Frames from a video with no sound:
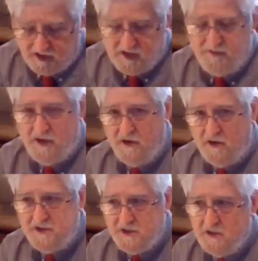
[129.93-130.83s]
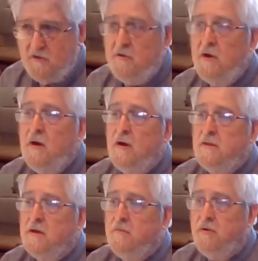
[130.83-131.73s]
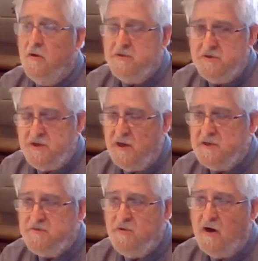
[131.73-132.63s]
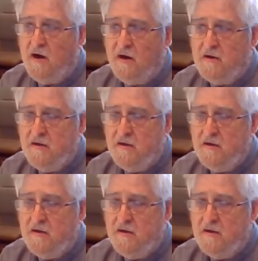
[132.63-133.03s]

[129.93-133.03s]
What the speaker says: compared to the composer J.S. Bach?